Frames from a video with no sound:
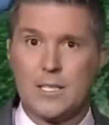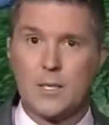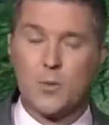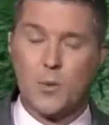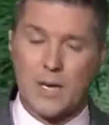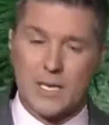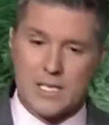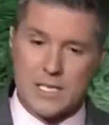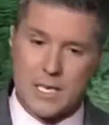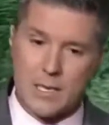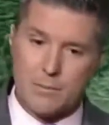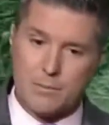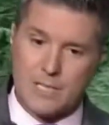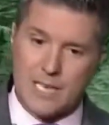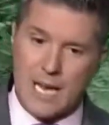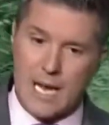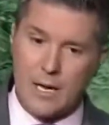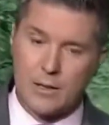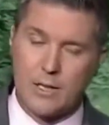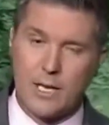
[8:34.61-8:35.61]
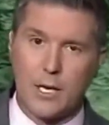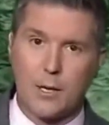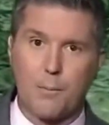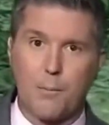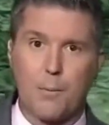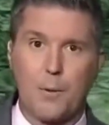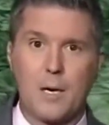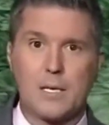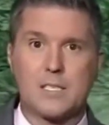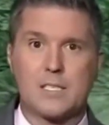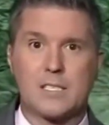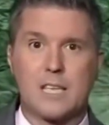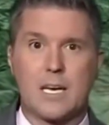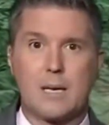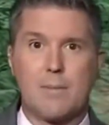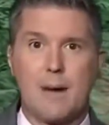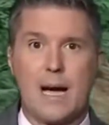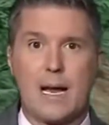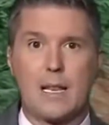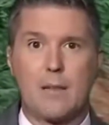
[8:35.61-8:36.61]
The winds come down, they compress as they
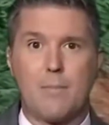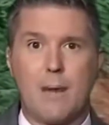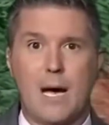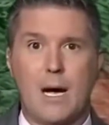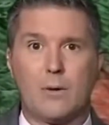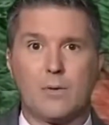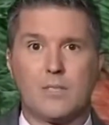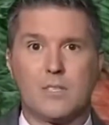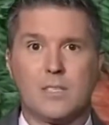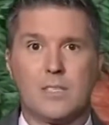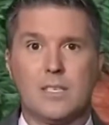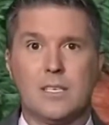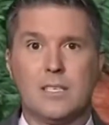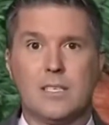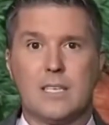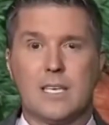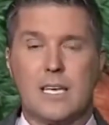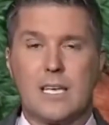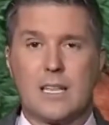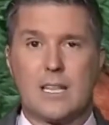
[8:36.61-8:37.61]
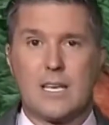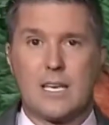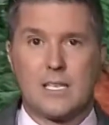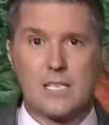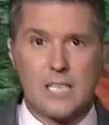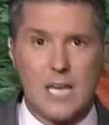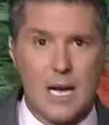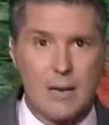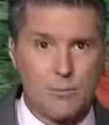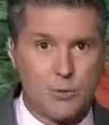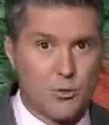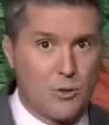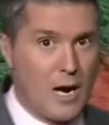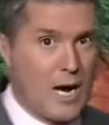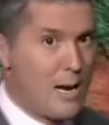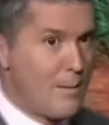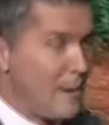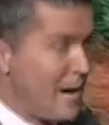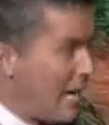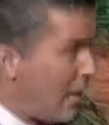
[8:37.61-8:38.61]
come out of the mountains, heat things up,
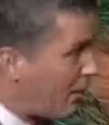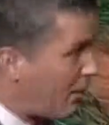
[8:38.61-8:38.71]
dry them